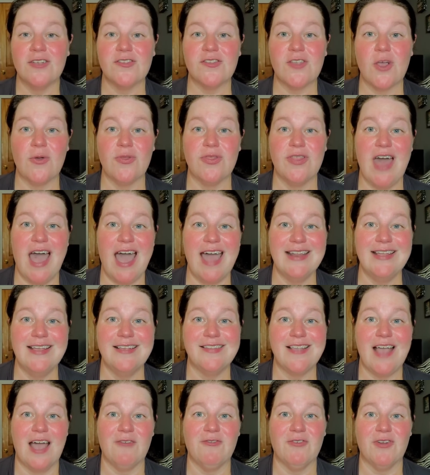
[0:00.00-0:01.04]
So that
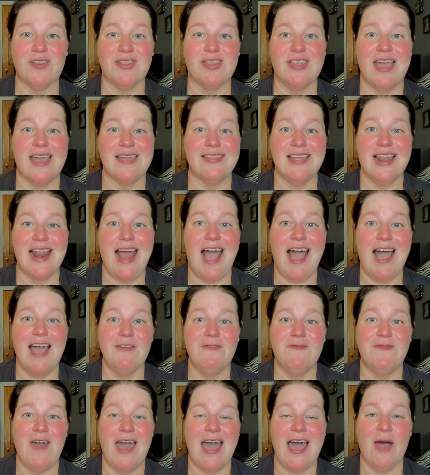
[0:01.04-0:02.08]
is everything that
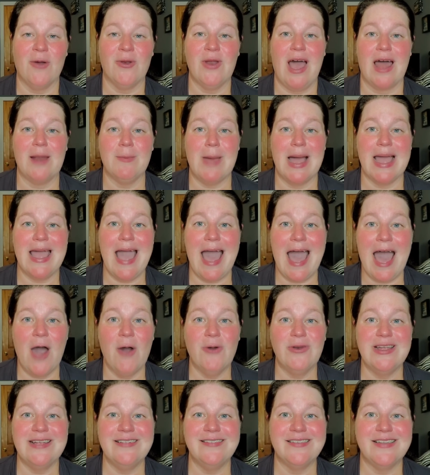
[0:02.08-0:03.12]
I found on my
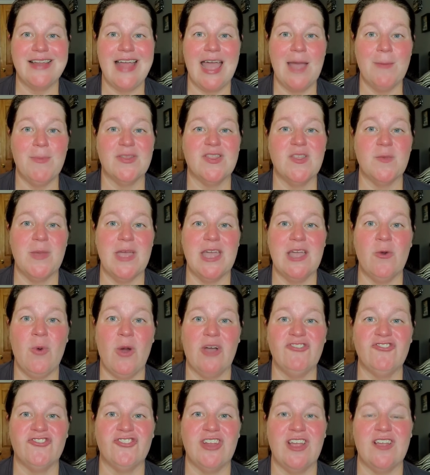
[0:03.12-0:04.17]
outing today. But the big
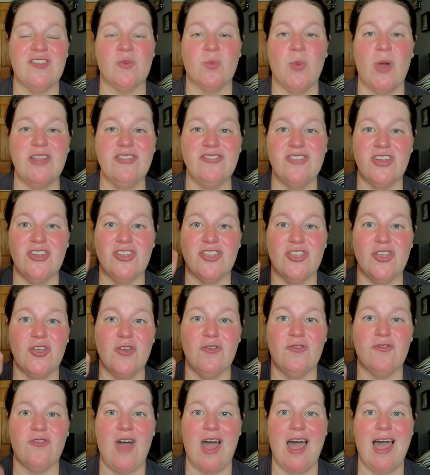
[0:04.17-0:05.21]
question is, what did
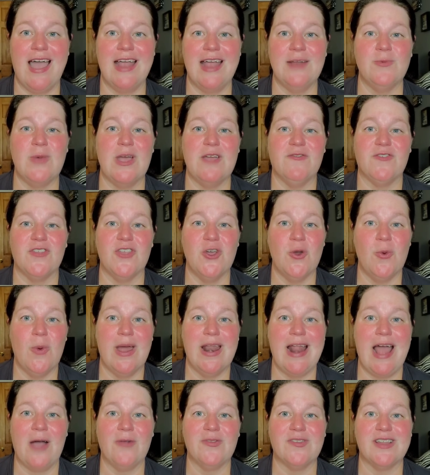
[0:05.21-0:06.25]
you find if you
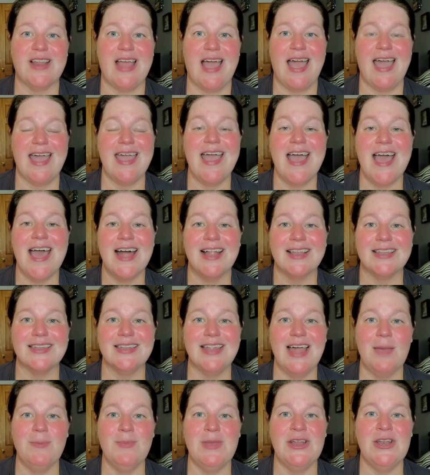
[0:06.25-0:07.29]
went out today?
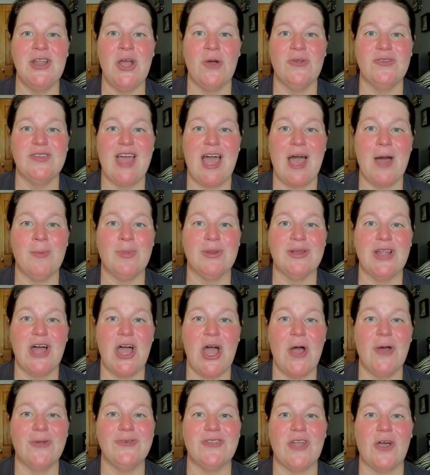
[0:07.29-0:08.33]
Let me know down
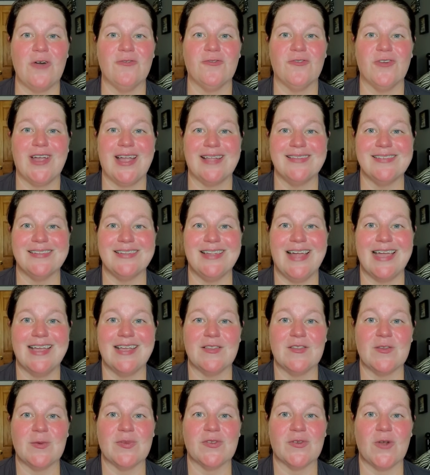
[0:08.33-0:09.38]
below. Don't forget to like
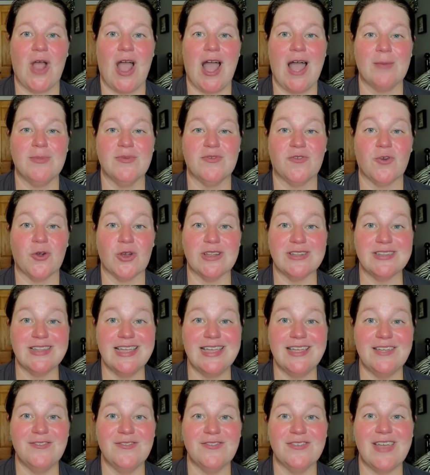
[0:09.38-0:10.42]
and subscribe before you
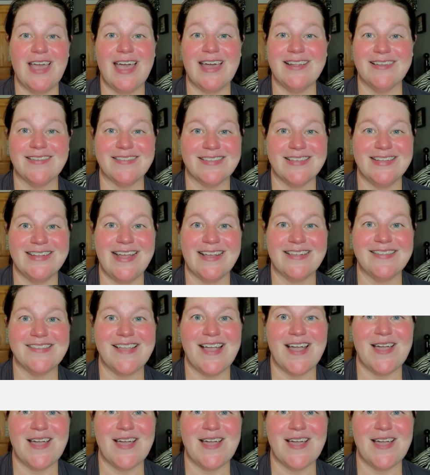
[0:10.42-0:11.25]
leave, and I'll see you next